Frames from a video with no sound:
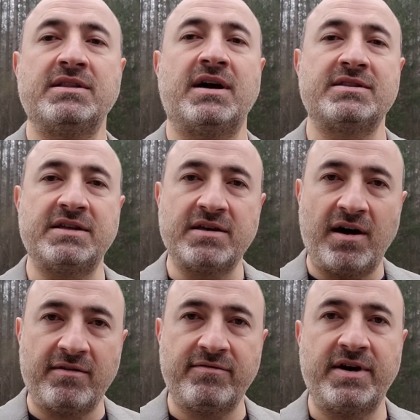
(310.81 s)
that it
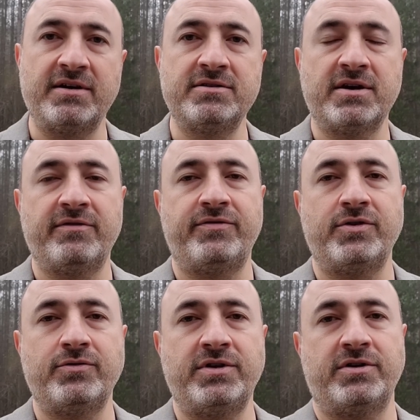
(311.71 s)
unveiled a
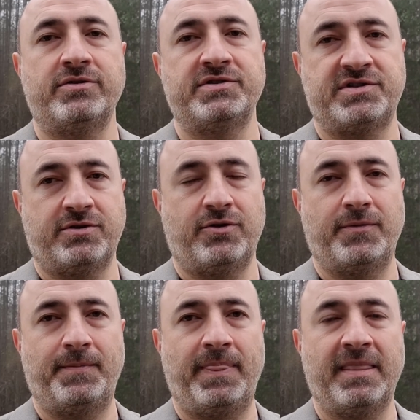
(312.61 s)
few years ago.